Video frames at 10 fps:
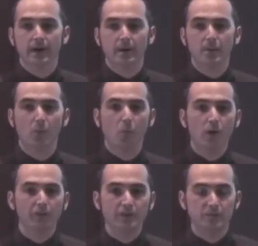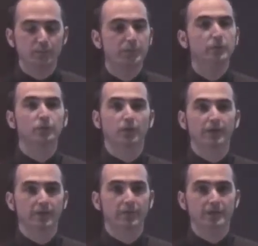Uh, one of these beautiful
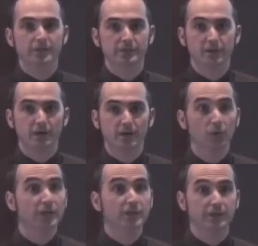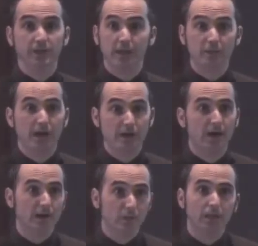definitions of religion that I, I,
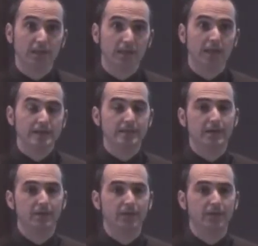I really like,